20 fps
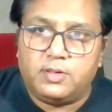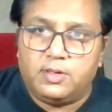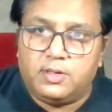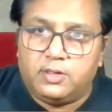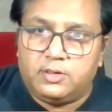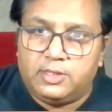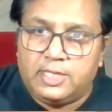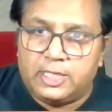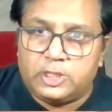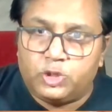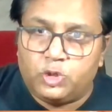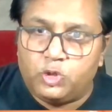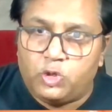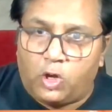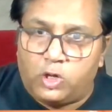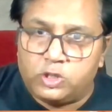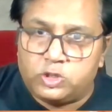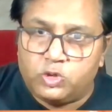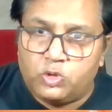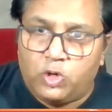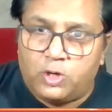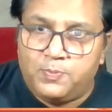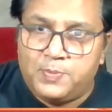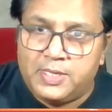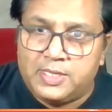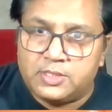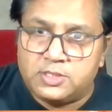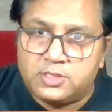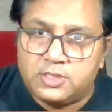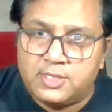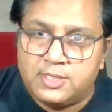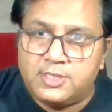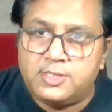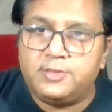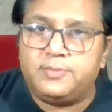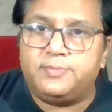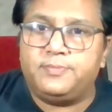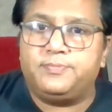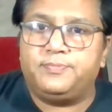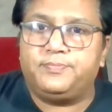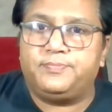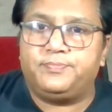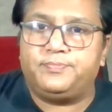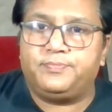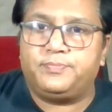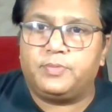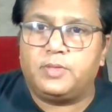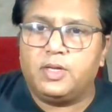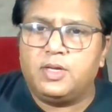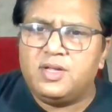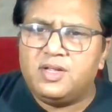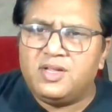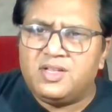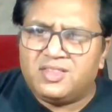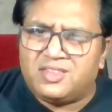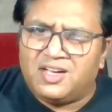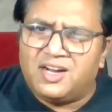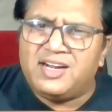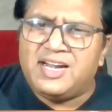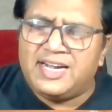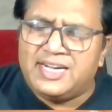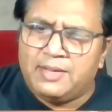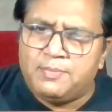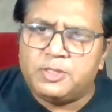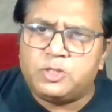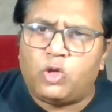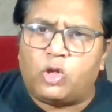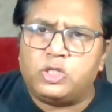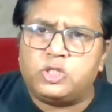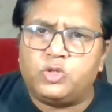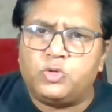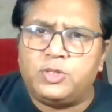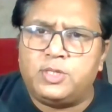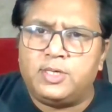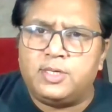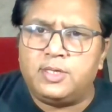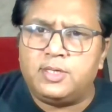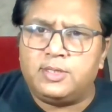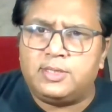That should also not be considered. Third item is also there,